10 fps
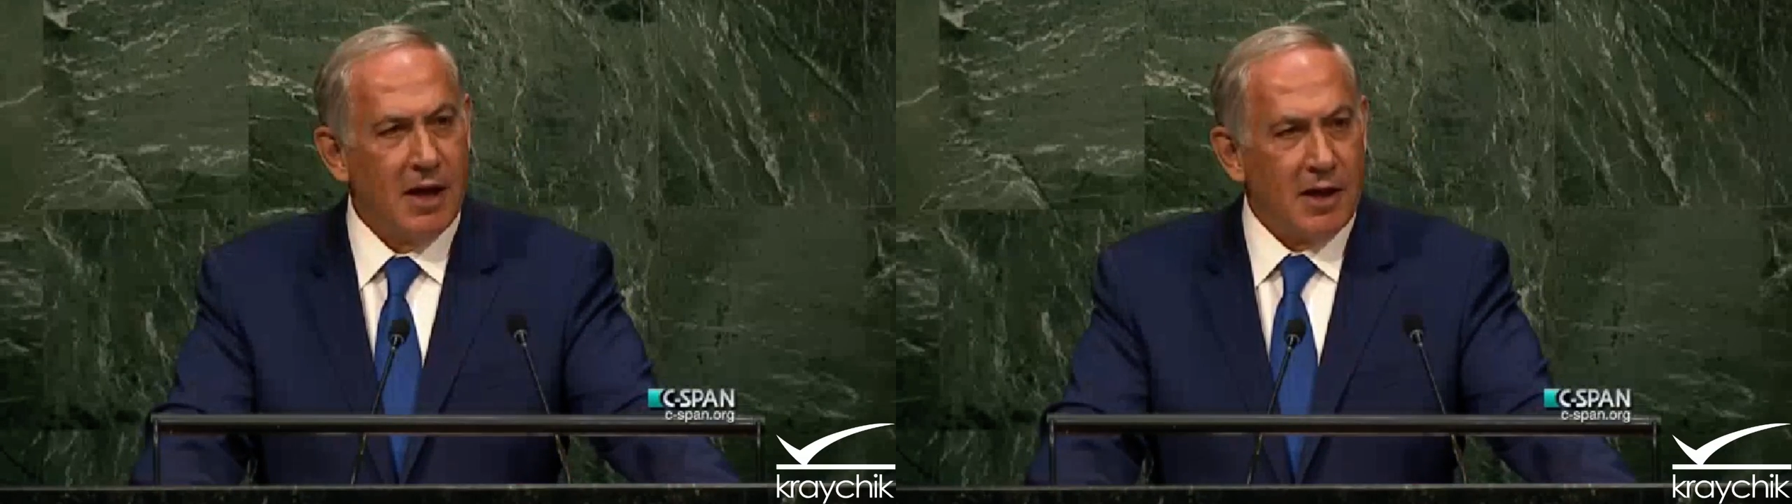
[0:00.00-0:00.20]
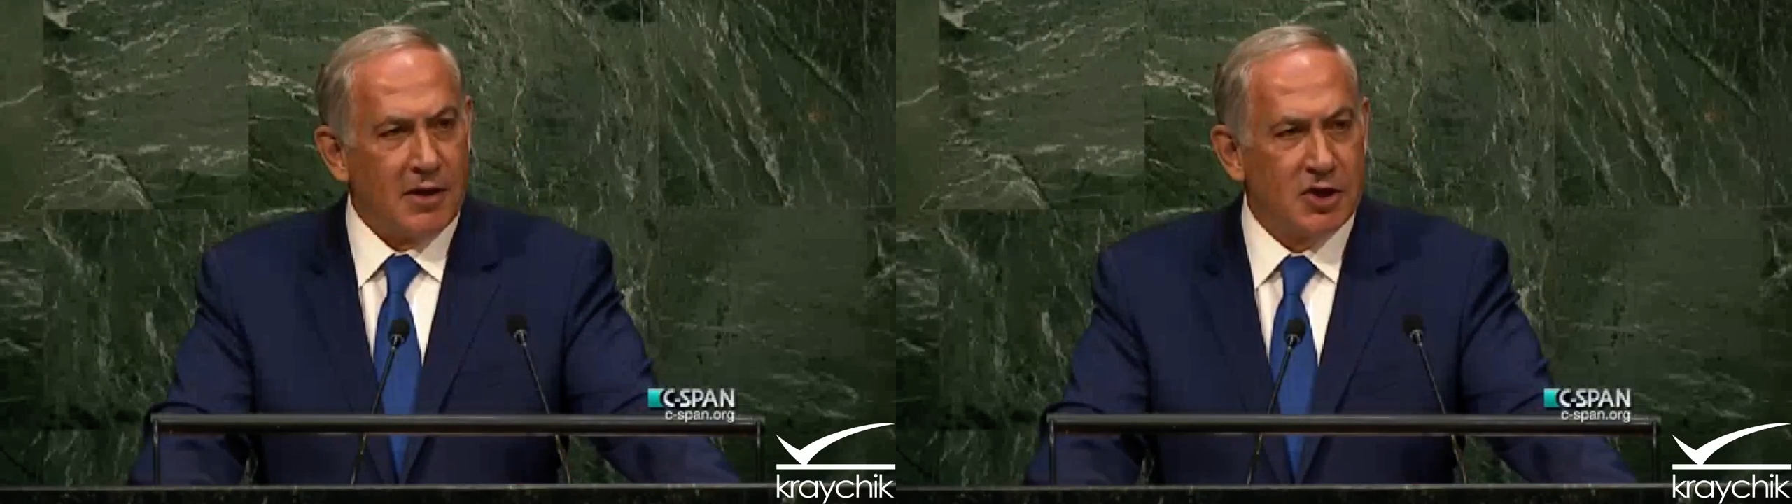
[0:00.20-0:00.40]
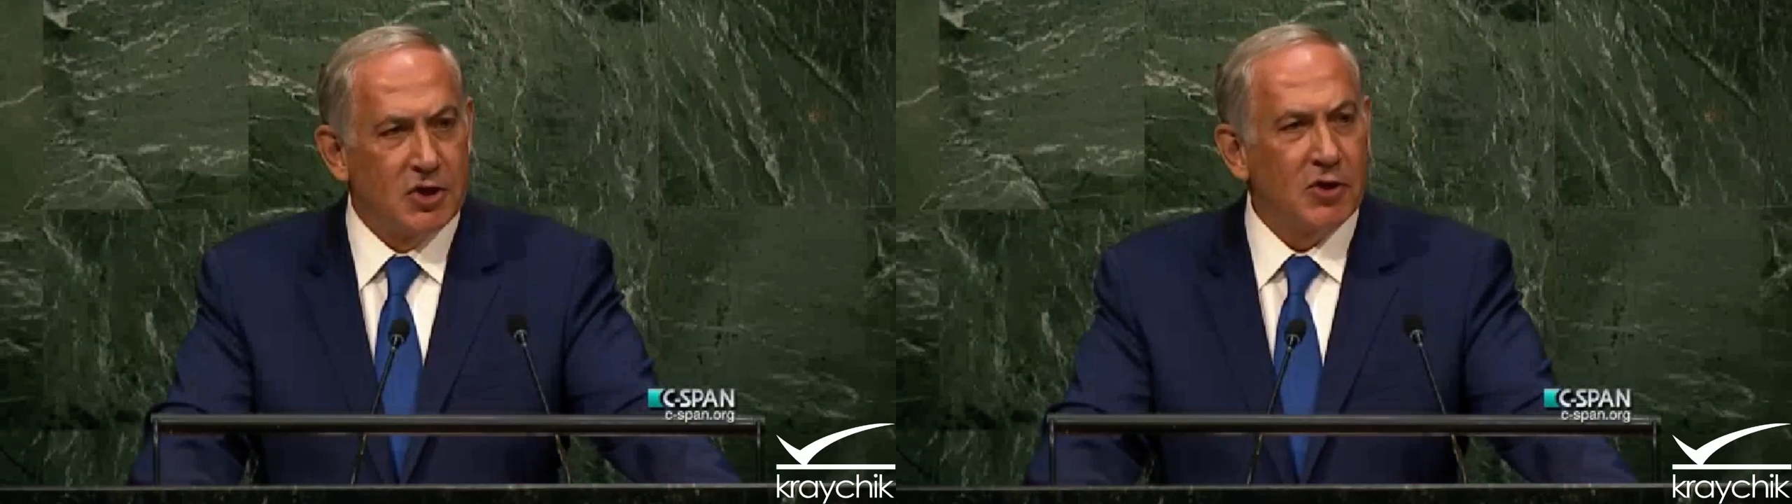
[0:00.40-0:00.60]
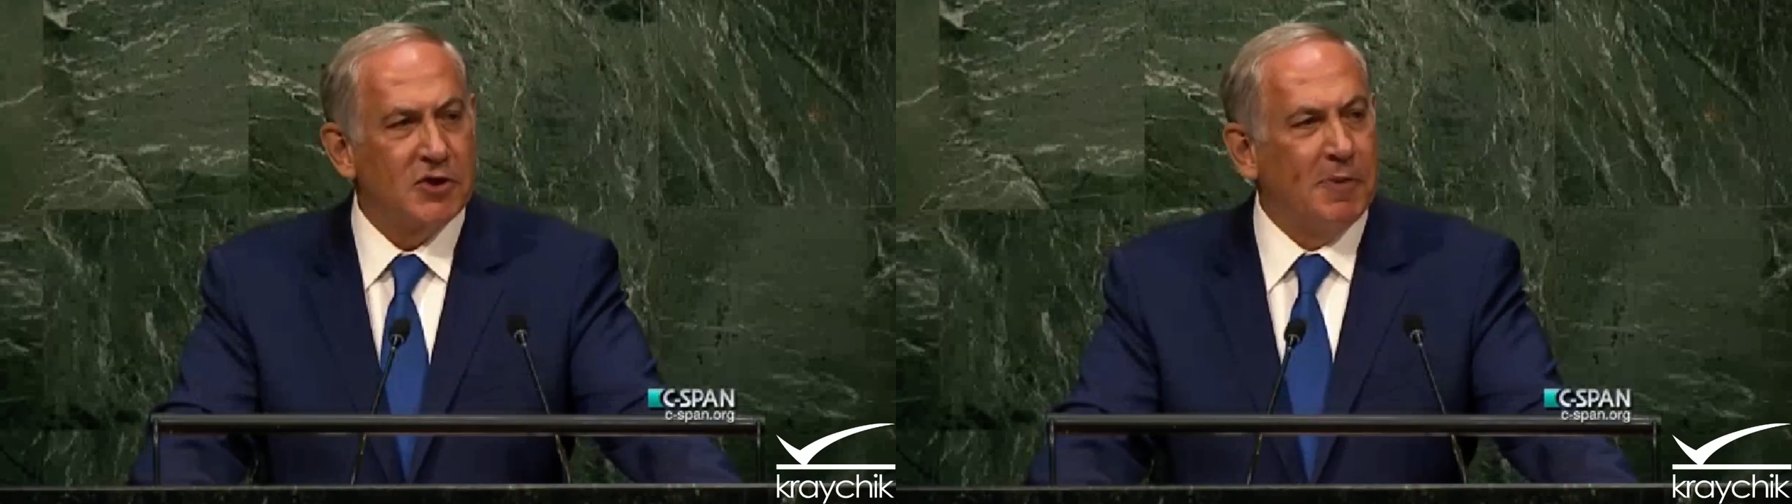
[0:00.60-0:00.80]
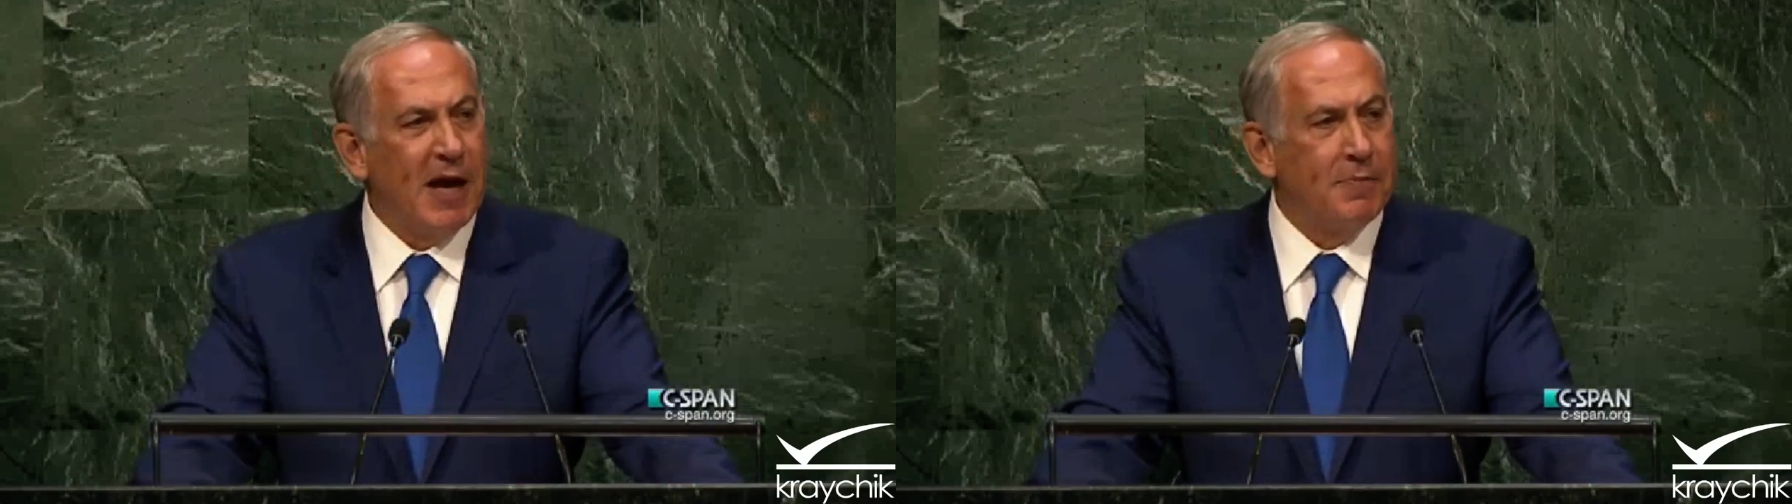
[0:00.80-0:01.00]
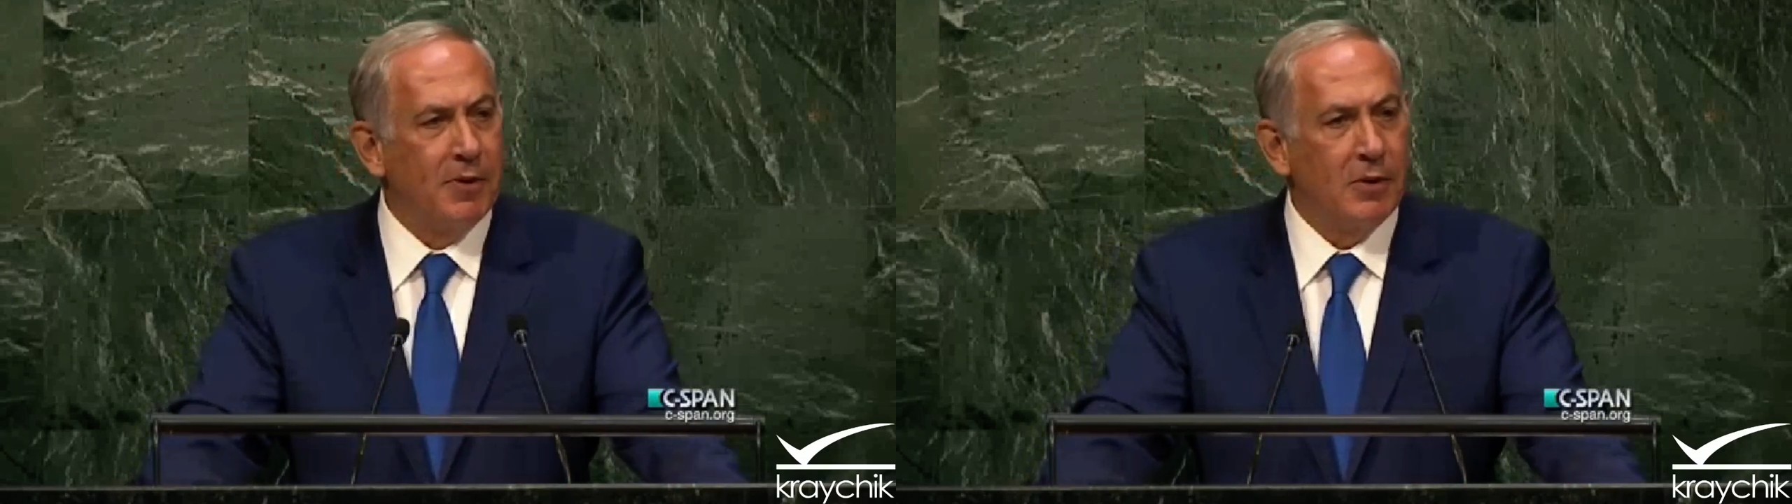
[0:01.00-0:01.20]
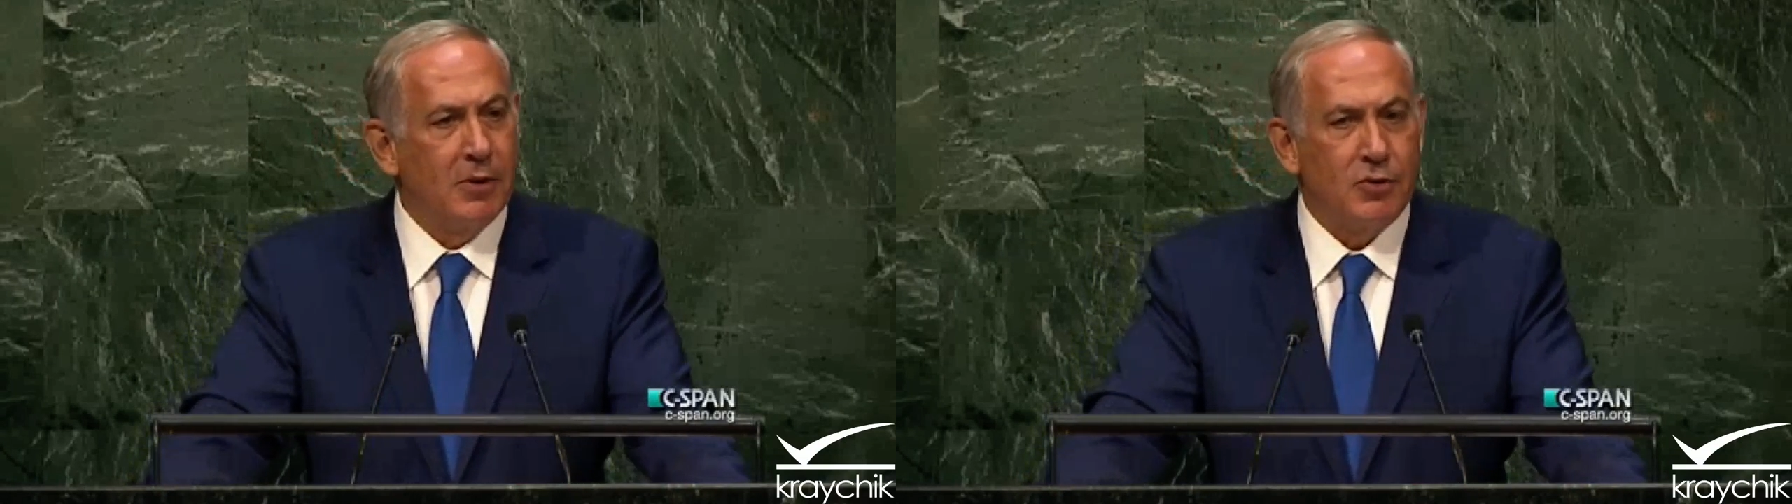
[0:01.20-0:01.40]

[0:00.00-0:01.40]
the Jewish people